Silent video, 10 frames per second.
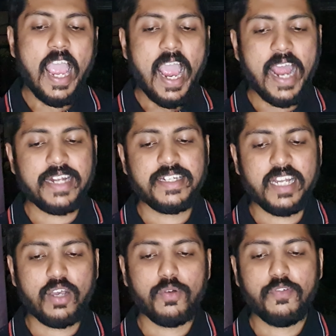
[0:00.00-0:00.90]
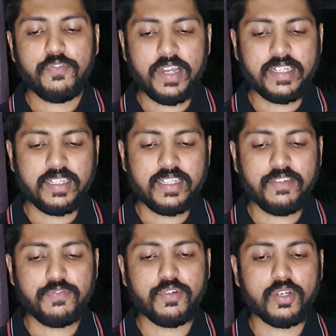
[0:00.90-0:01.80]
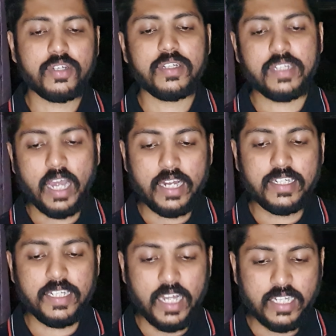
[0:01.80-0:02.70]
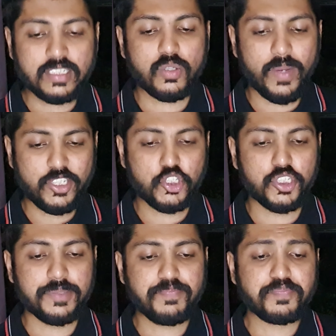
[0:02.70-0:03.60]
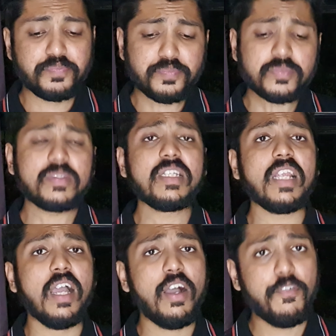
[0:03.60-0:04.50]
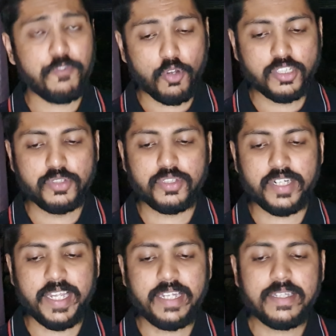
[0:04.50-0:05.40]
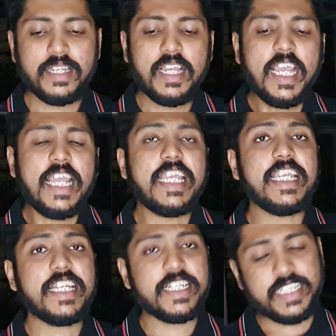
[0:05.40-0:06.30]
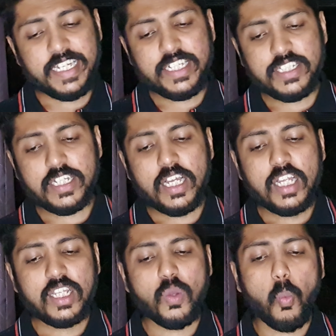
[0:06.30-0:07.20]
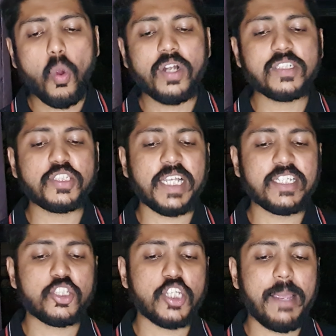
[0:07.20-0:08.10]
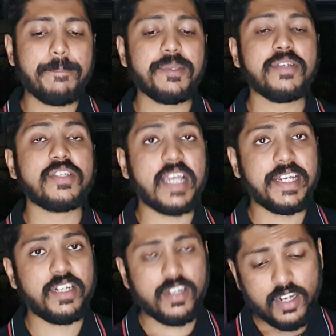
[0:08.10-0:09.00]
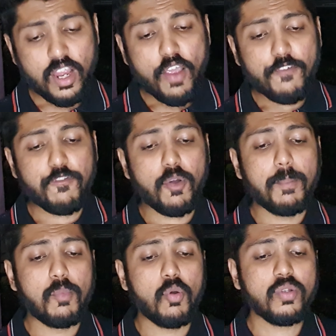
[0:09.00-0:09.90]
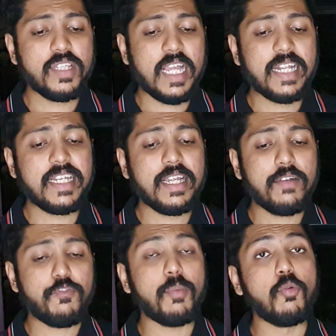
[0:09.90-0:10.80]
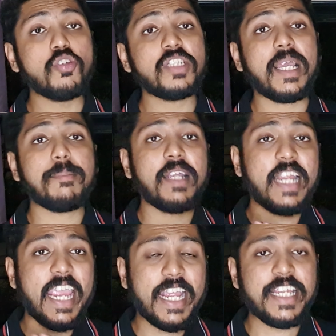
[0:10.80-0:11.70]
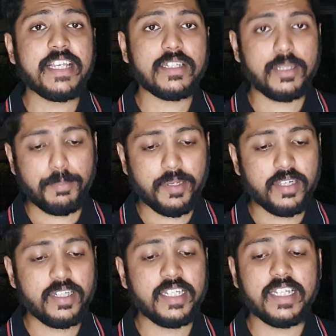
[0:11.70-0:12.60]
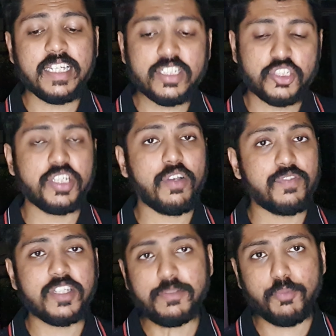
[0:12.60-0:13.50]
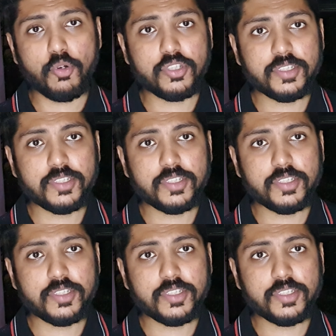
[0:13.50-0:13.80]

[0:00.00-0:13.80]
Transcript: And now, finally, for our last question for you today, he retained the World Chess Champion title for more time than any other player in the history of the sport.